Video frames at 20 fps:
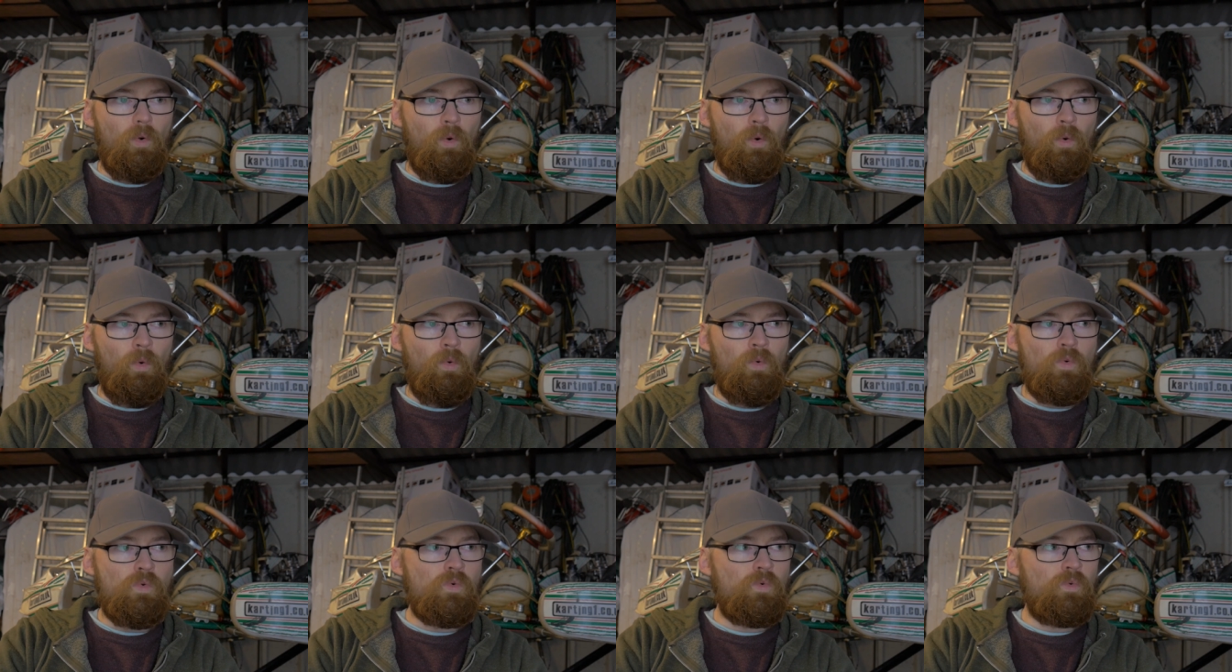
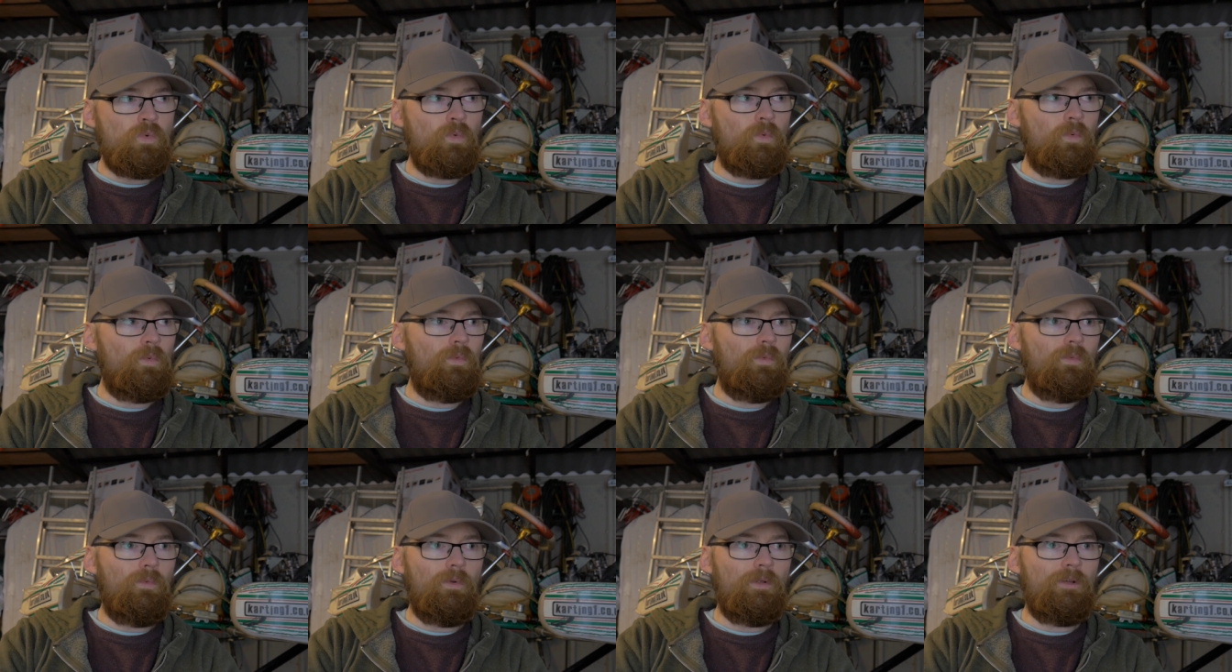all
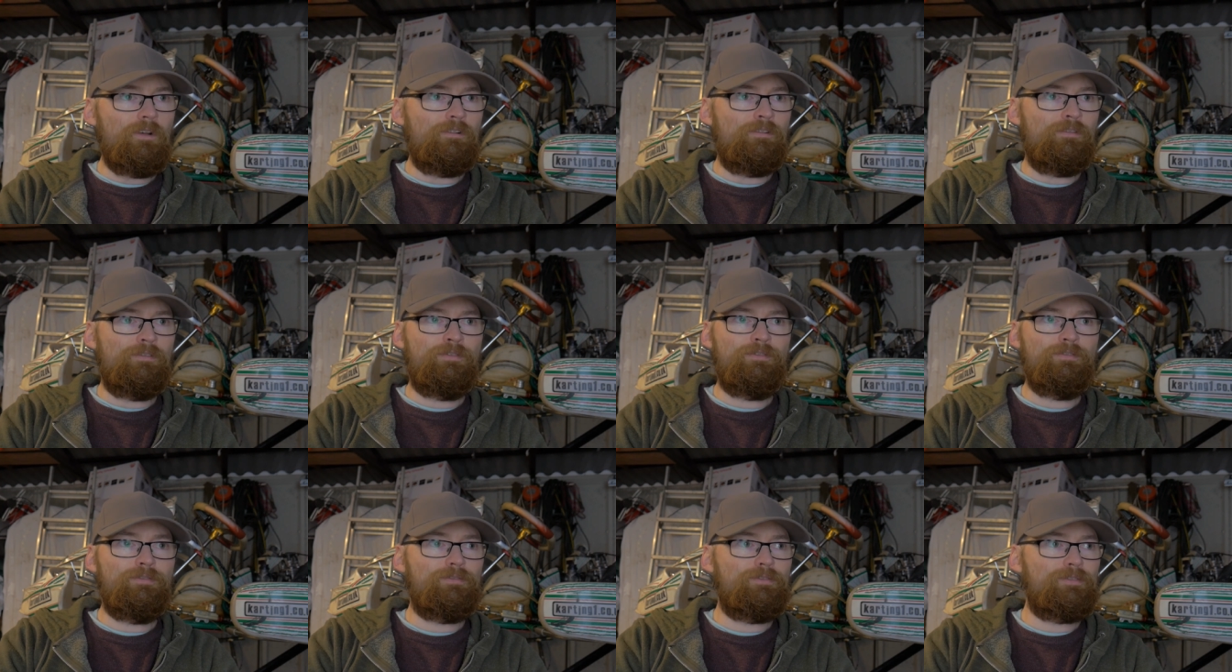
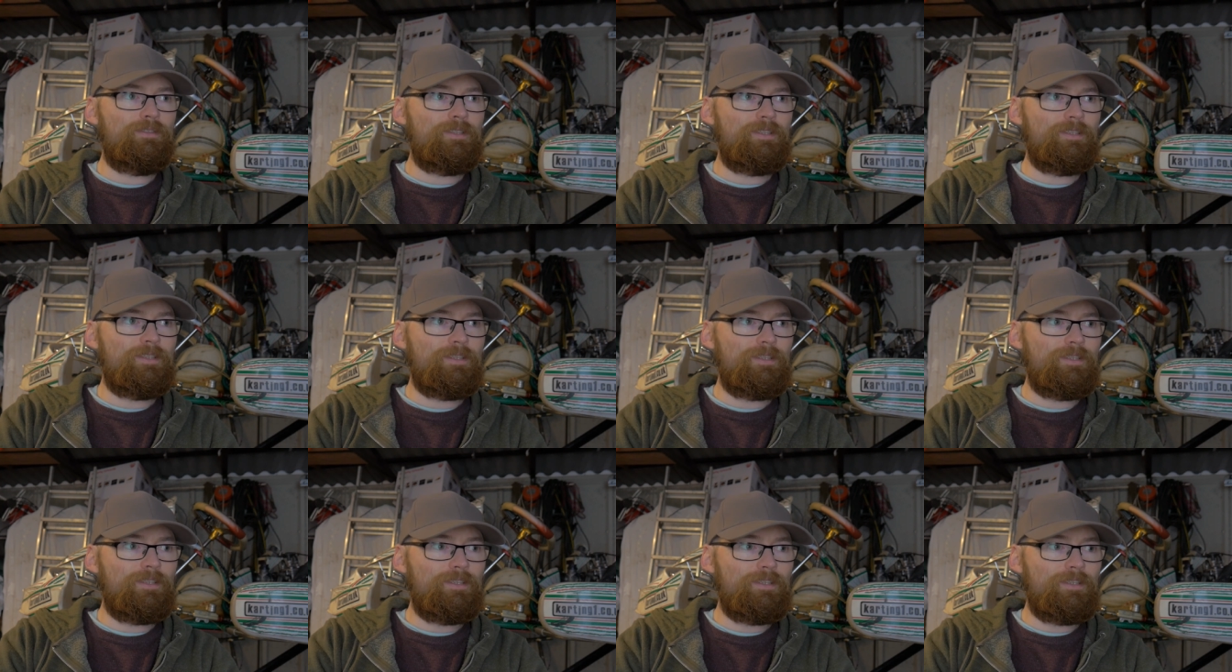of
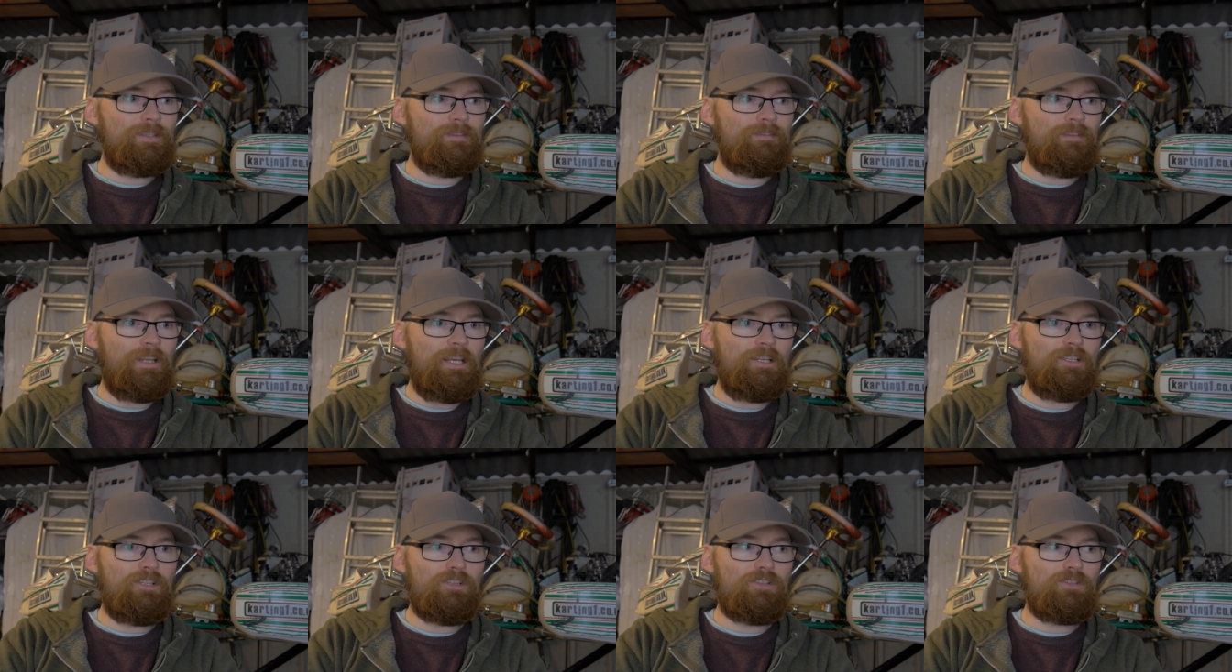the
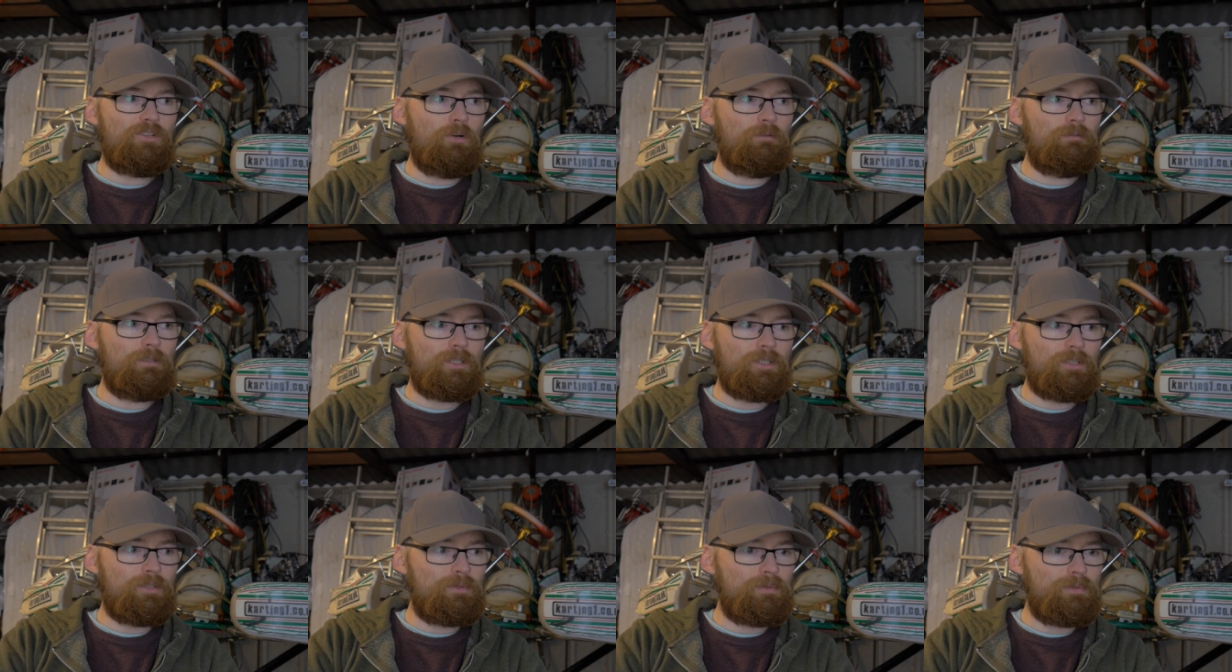
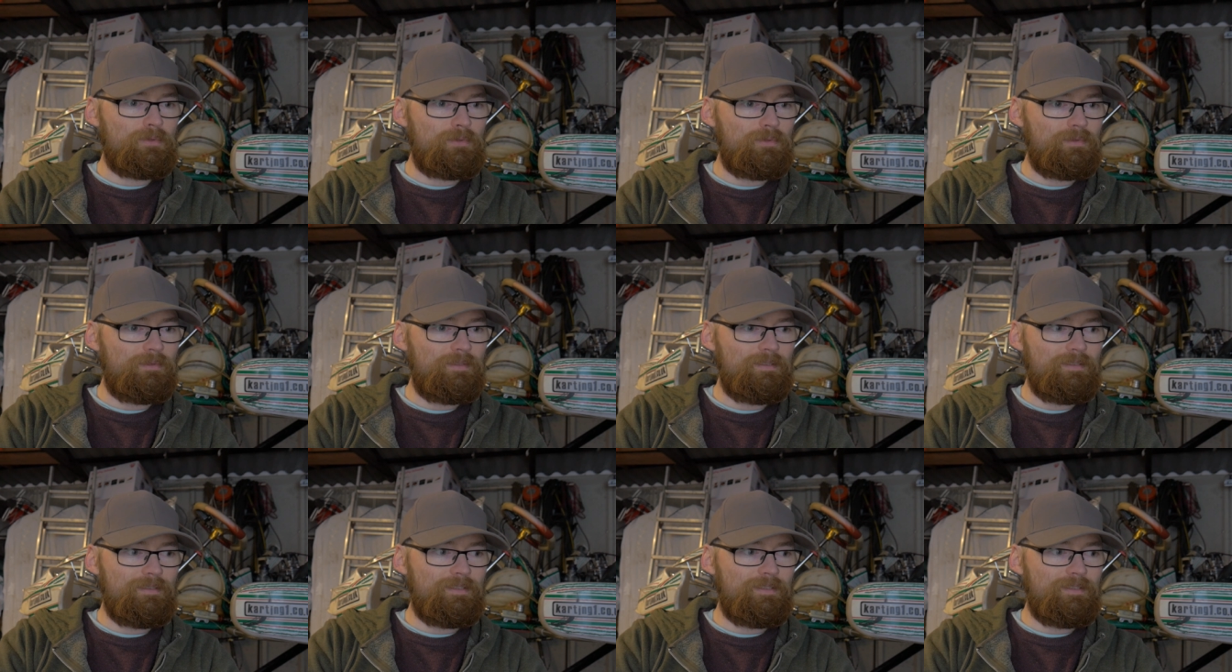historical